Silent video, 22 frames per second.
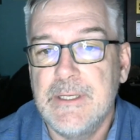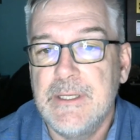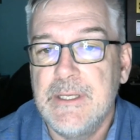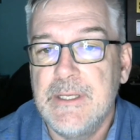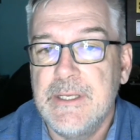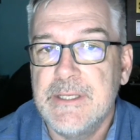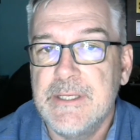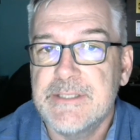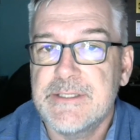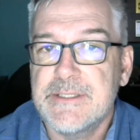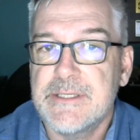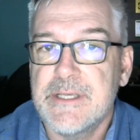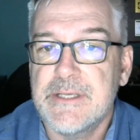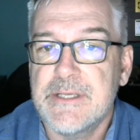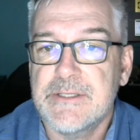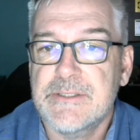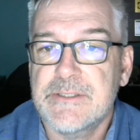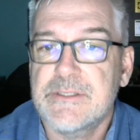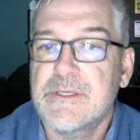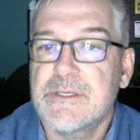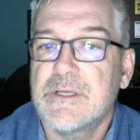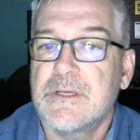
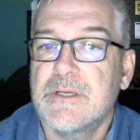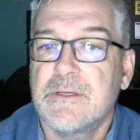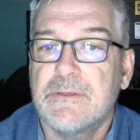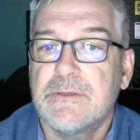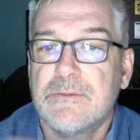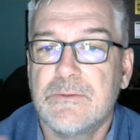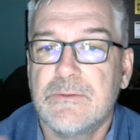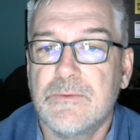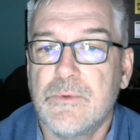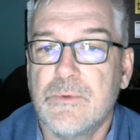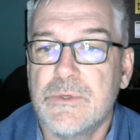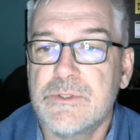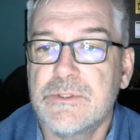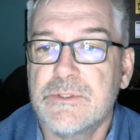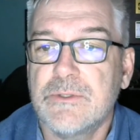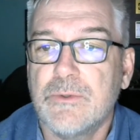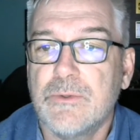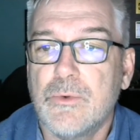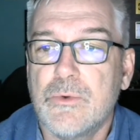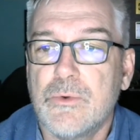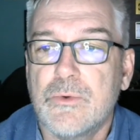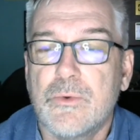says, what does the
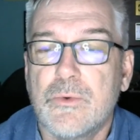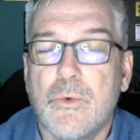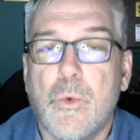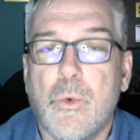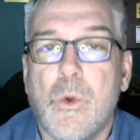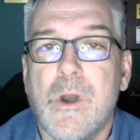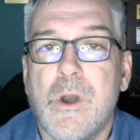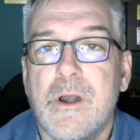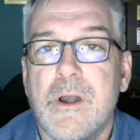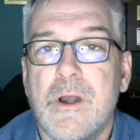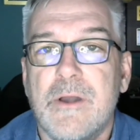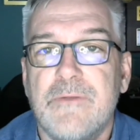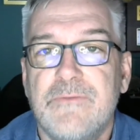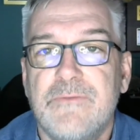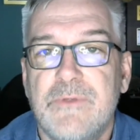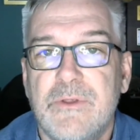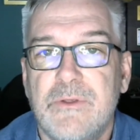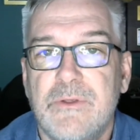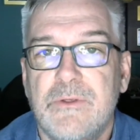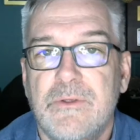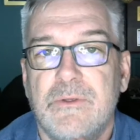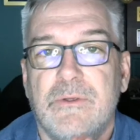Lord require of
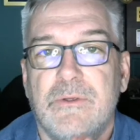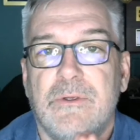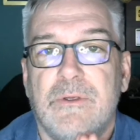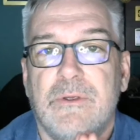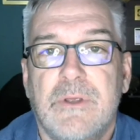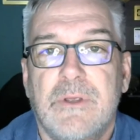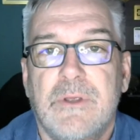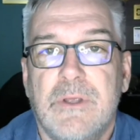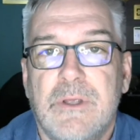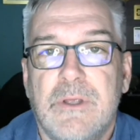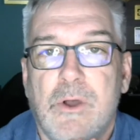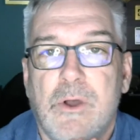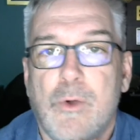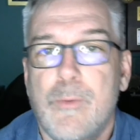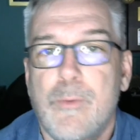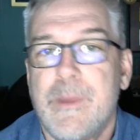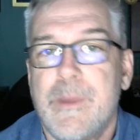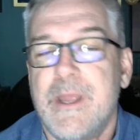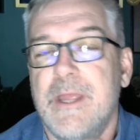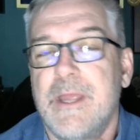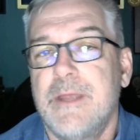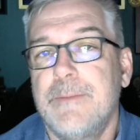you, O
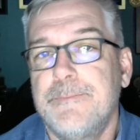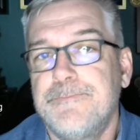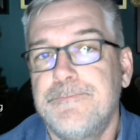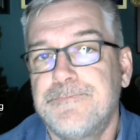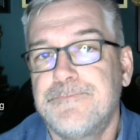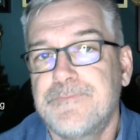man,